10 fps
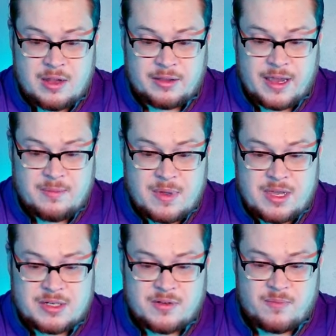Light
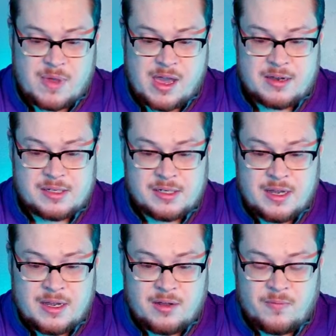Mage of Mayat.
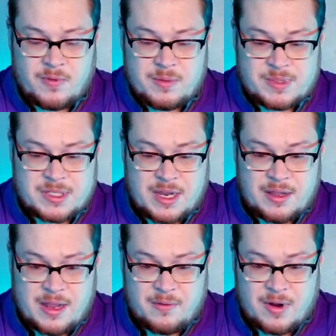Hopefully I'm
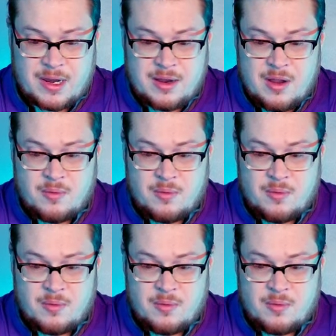saying that right.